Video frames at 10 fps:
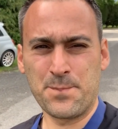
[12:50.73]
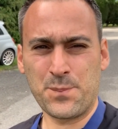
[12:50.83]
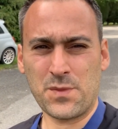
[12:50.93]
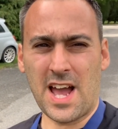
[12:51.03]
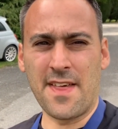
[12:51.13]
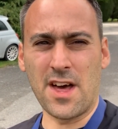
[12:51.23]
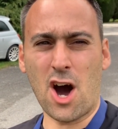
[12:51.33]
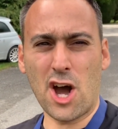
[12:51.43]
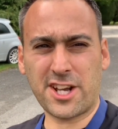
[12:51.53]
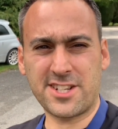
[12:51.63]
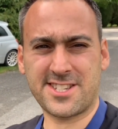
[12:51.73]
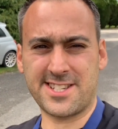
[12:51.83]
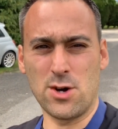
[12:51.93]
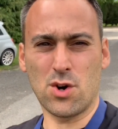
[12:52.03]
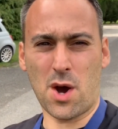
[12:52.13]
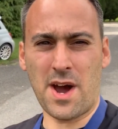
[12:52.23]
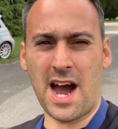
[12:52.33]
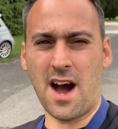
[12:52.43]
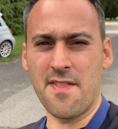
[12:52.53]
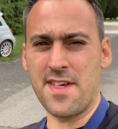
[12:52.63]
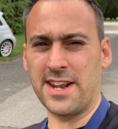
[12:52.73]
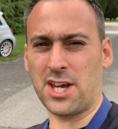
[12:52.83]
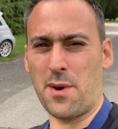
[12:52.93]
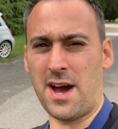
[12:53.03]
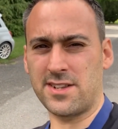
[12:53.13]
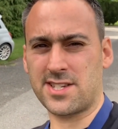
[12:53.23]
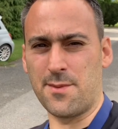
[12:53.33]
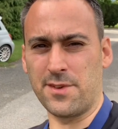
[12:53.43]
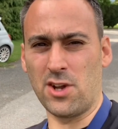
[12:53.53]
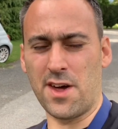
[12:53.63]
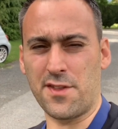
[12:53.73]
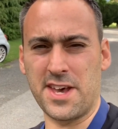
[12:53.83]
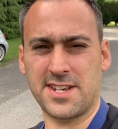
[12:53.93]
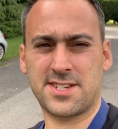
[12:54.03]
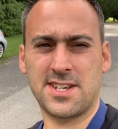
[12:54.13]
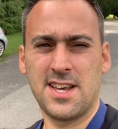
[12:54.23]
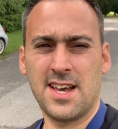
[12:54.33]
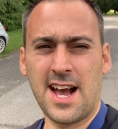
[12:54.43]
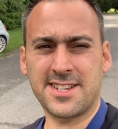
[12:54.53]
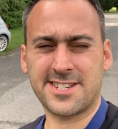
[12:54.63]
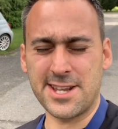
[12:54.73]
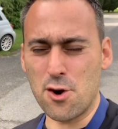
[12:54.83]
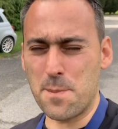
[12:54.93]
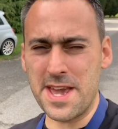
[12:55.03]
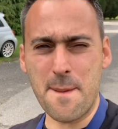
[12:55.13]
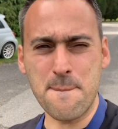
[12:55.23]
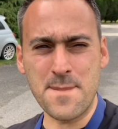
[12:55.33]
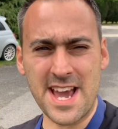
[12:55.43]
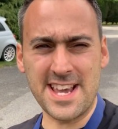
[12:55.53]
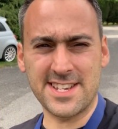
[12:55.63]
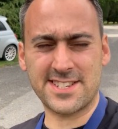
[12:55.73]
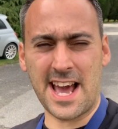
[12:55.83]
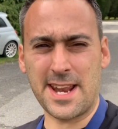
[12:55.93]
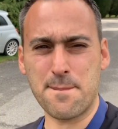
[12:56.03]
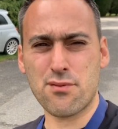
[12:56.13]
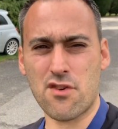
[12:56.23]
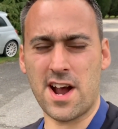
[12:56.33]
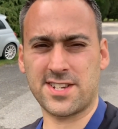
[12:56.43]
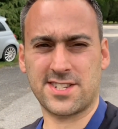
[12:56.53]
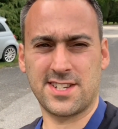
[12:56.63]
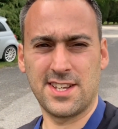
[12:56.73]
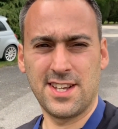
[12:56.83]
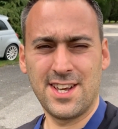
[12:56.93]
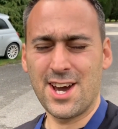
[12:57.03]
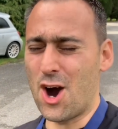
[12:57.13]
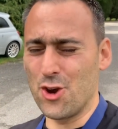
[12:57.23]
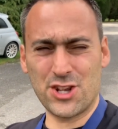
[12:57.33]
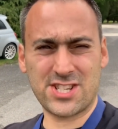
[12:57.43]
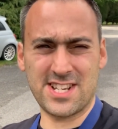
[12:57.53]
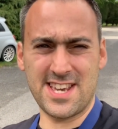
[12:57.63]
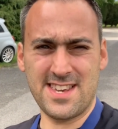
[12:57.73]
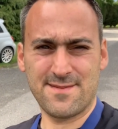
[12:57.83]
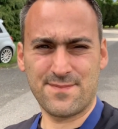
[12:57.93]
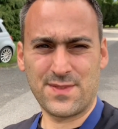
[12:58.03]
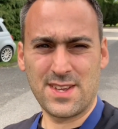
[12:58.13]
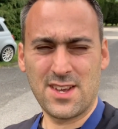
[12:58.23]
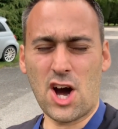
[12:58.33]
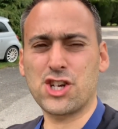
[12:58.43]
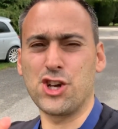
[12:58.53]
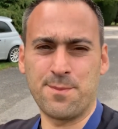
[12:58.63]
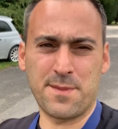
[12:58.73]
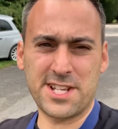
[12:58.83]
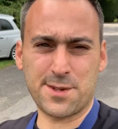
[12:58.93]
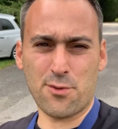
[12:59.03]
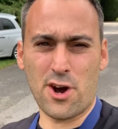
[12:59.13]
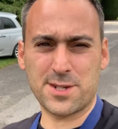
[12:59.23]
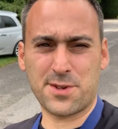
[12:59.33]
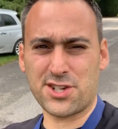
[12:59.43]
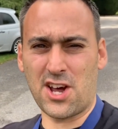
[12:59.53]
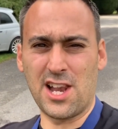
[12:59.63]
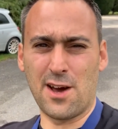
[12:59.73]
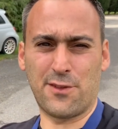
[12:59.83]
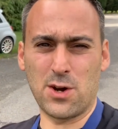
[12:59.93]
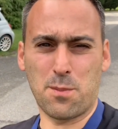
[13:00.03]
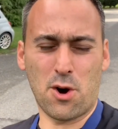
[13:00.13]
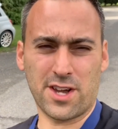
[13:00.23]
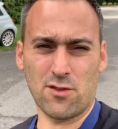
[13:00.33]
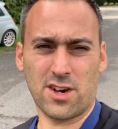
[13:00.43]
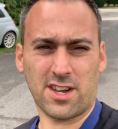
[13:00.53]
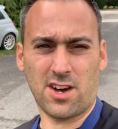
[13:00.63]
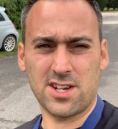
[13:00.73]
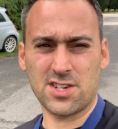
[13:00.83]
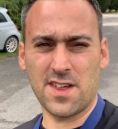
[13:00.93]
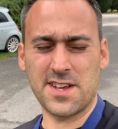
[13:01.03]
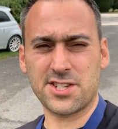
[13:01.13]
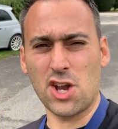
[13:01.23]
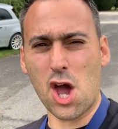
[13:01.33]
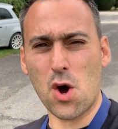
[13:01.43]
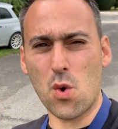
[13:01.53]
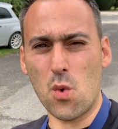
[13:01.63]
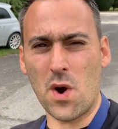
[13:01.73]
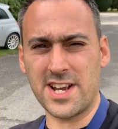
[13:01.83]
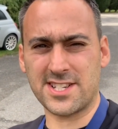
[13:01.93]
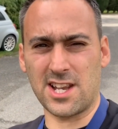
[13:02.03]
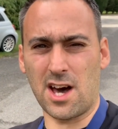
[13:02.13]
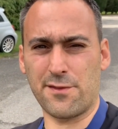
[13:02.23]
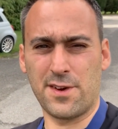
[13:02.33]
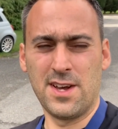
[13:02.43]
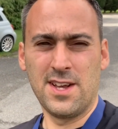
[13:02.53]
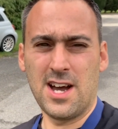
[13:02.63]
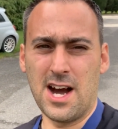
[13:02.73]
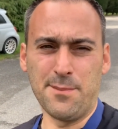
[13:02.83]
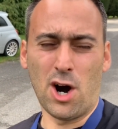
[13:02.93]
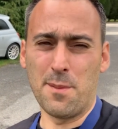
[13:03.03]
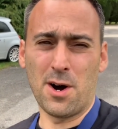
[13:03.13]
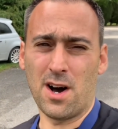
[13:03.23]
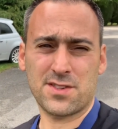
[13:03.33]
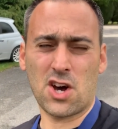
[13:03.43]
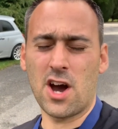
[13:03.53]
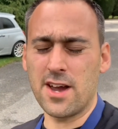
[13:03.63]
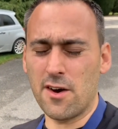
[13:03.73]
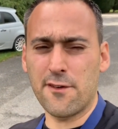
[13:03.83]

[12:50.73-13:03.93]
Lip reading: and that I could still go out and then go out in something like this and still be amazed and impressed. Honestly, I shouldn't be surprised, because I love little pocket rocket cars like this, and I always love Abarths. I've